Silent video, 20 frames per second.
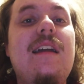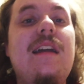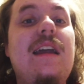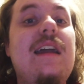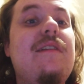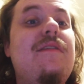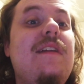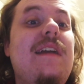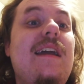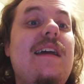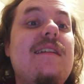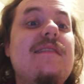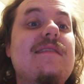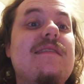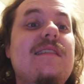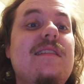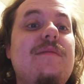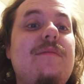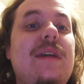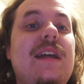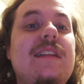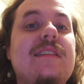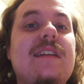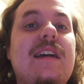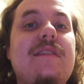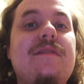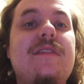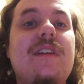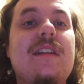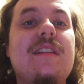If he is, it means
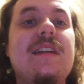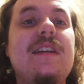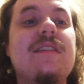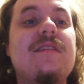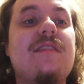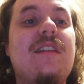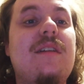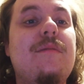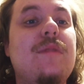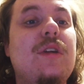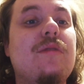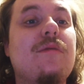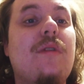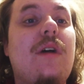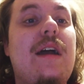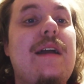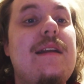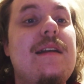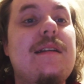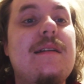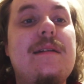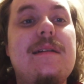I've done the assignment right.